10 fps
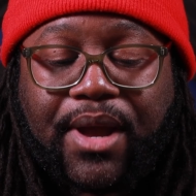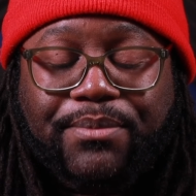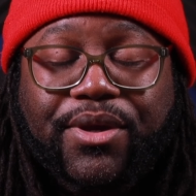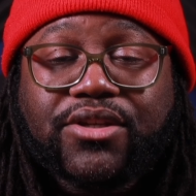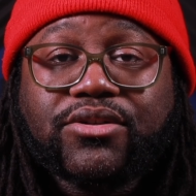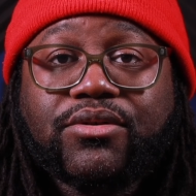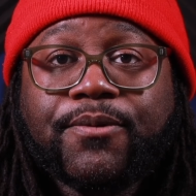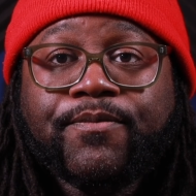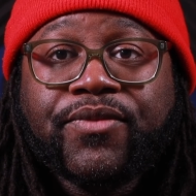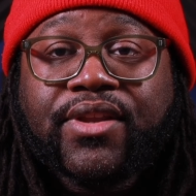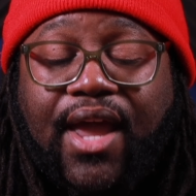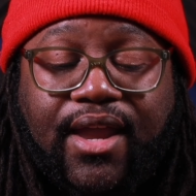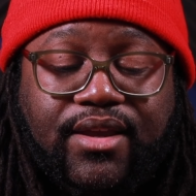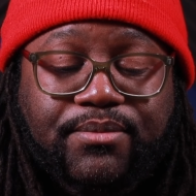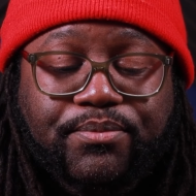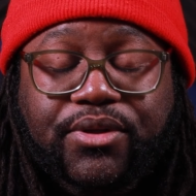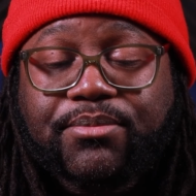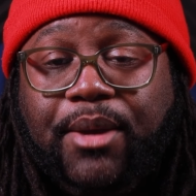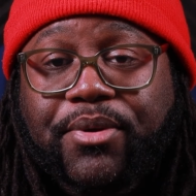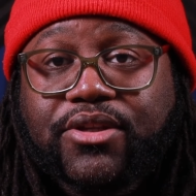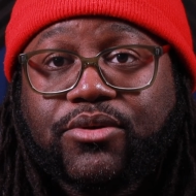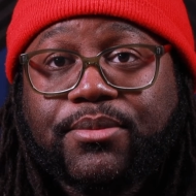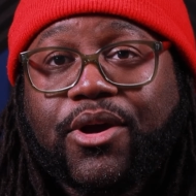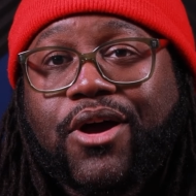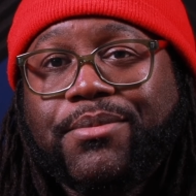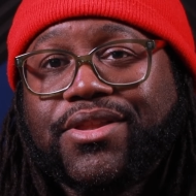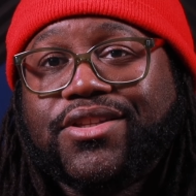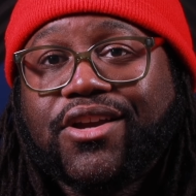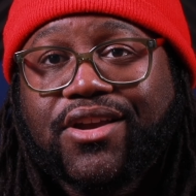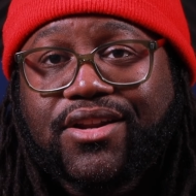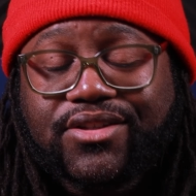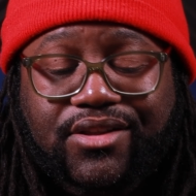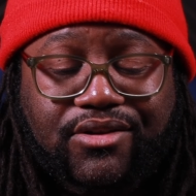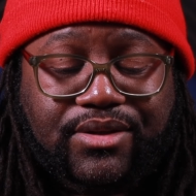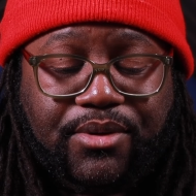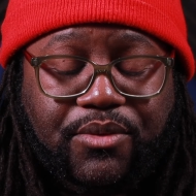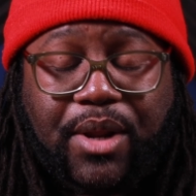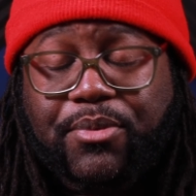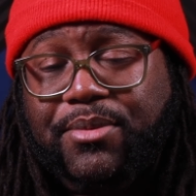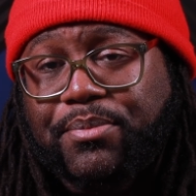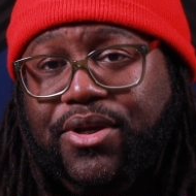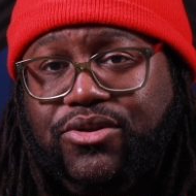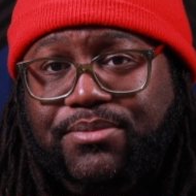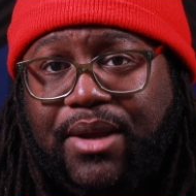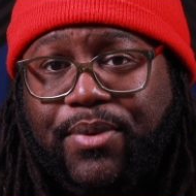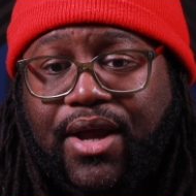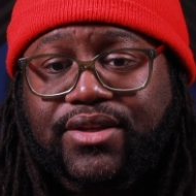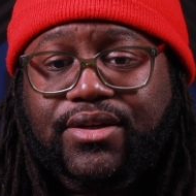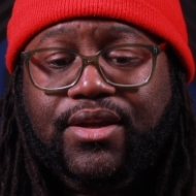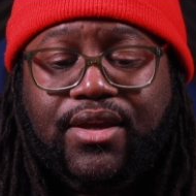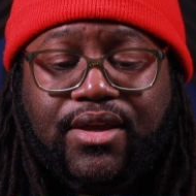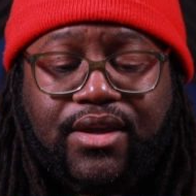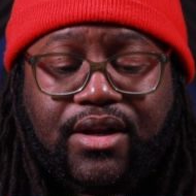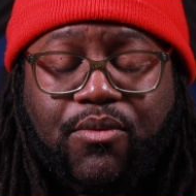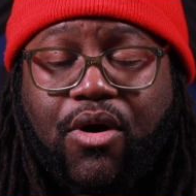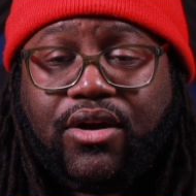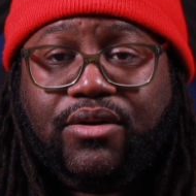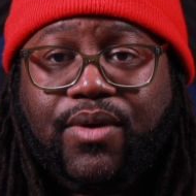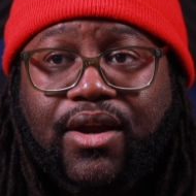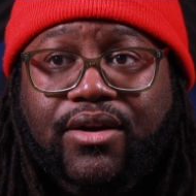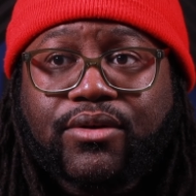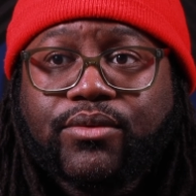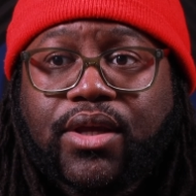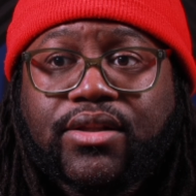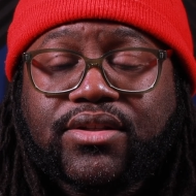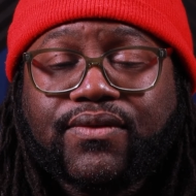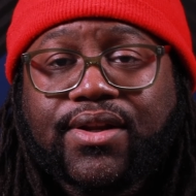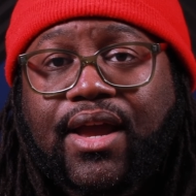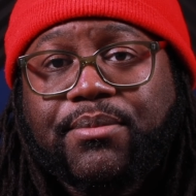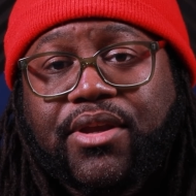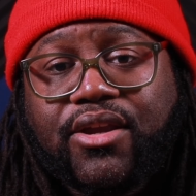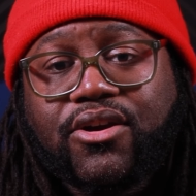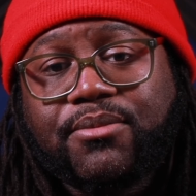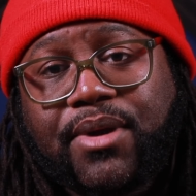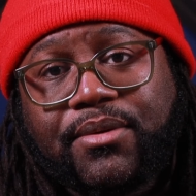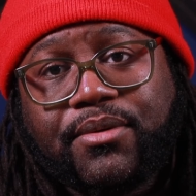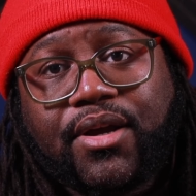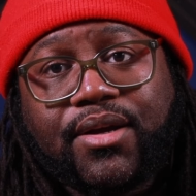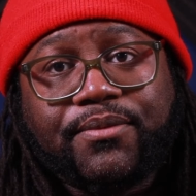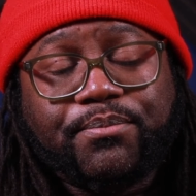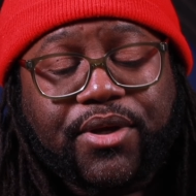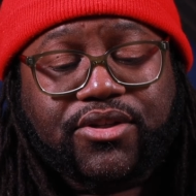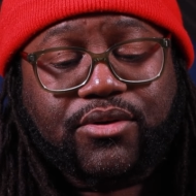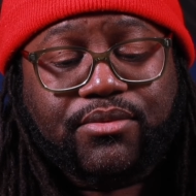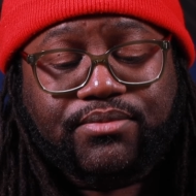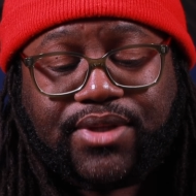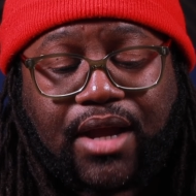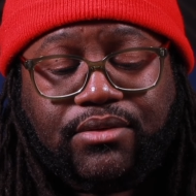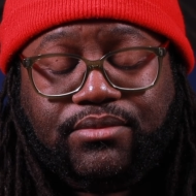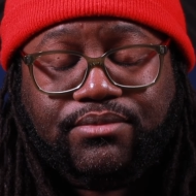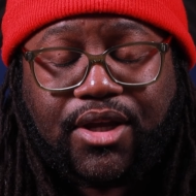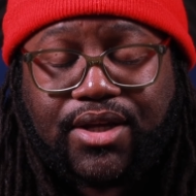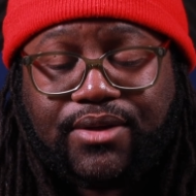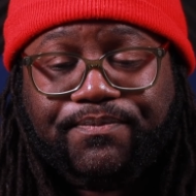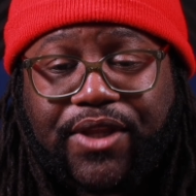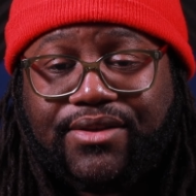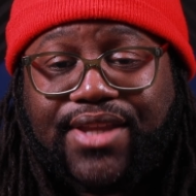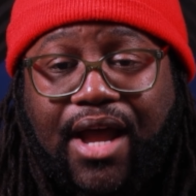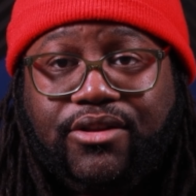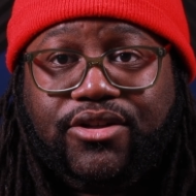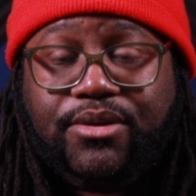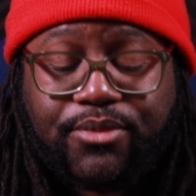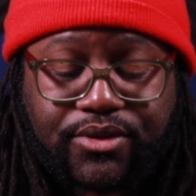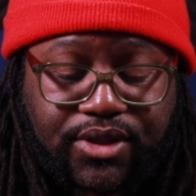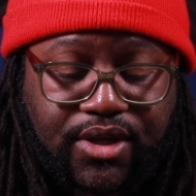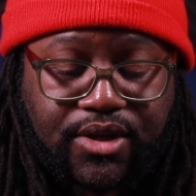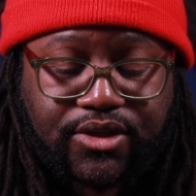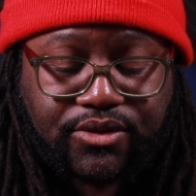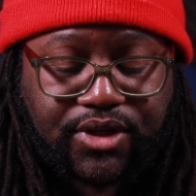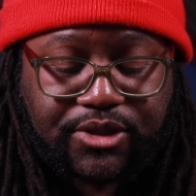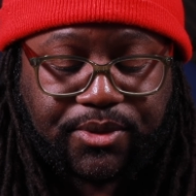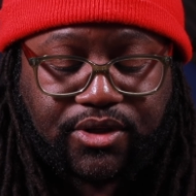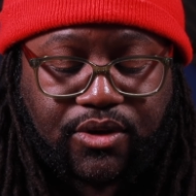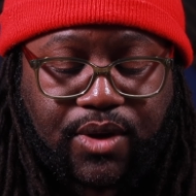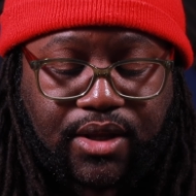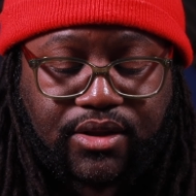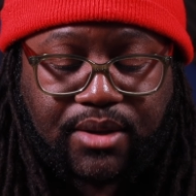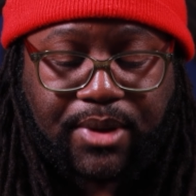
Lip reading: my Pixel, I can put my Pixel in. Oh, I meant to tell y'all this a long time ago. When I put my Pixel in my pocket and I'm walking around and stuff like that, I'd be hearing my Pixel dialing numbers. So next thing you know, I look in